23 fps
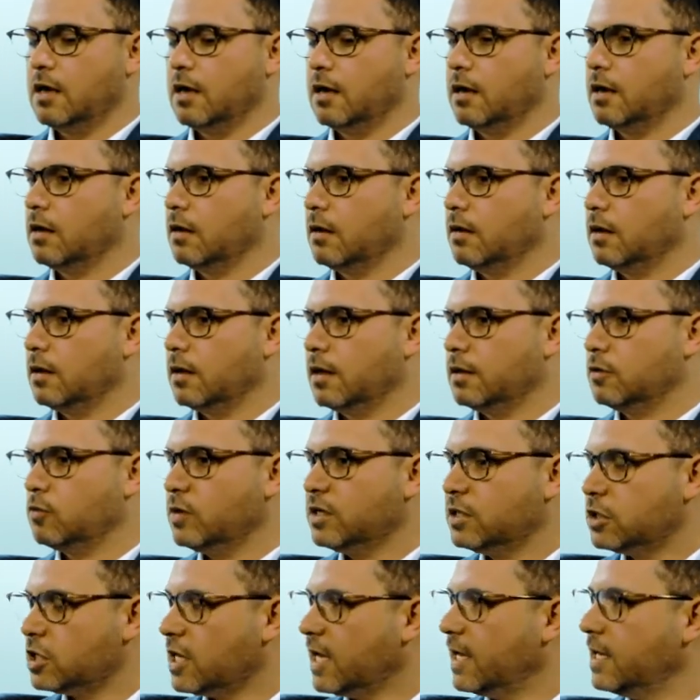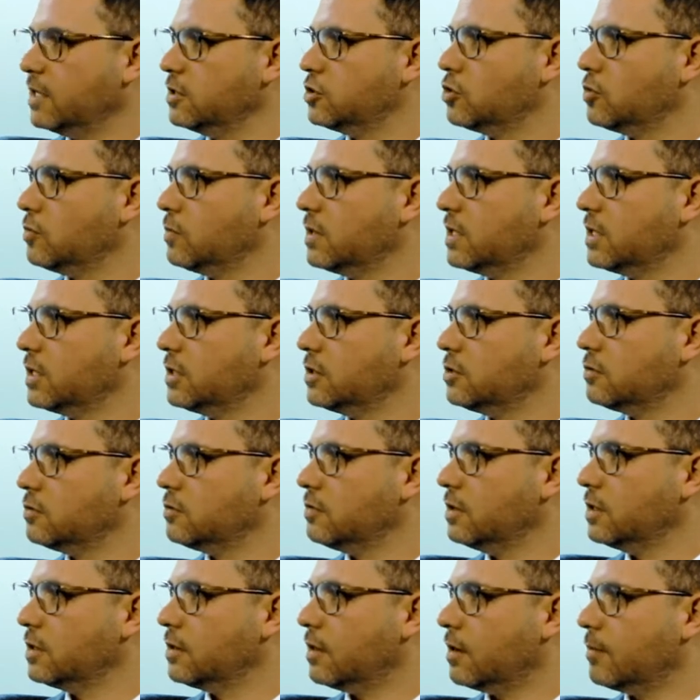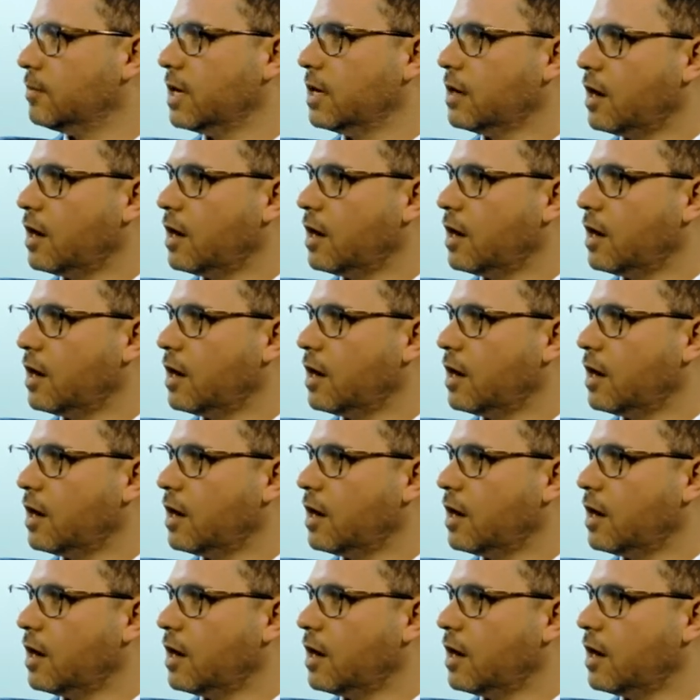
At which age do we need to treat them?